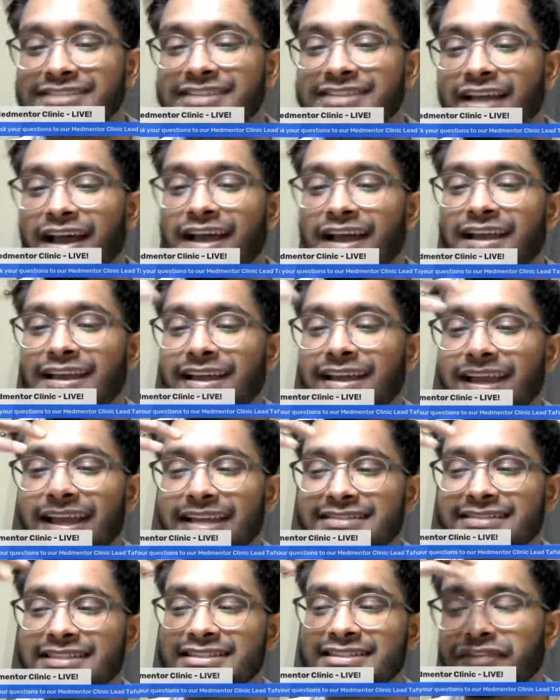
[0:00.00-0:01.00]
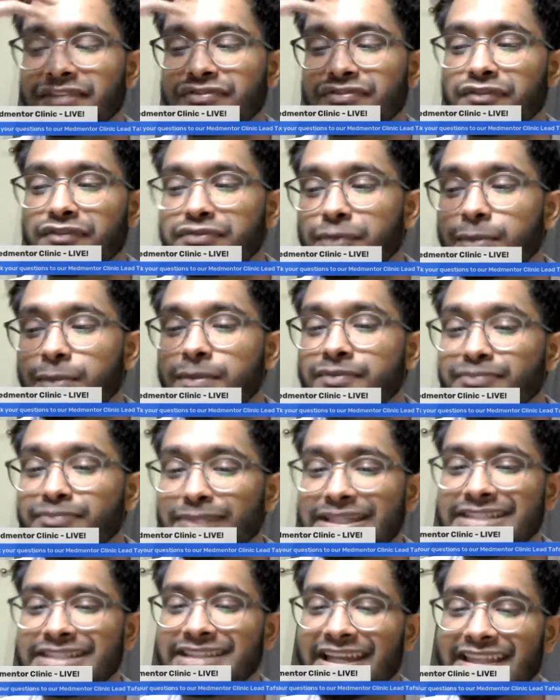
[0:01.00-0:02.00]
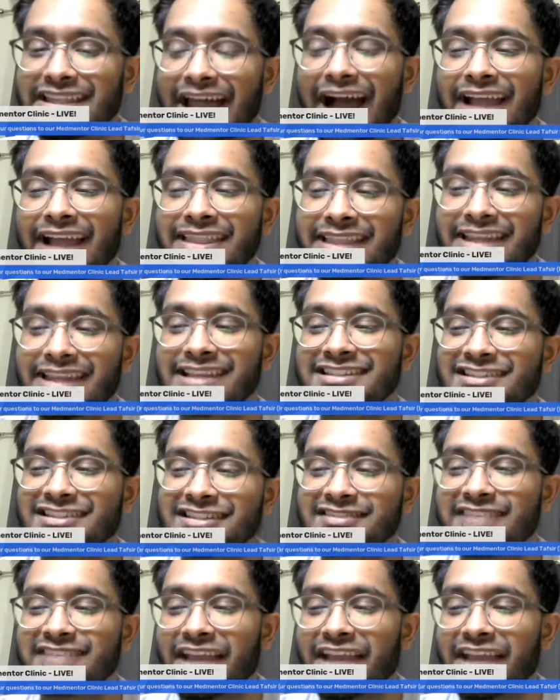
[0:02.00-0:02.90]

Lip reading: is a different form of media that I think is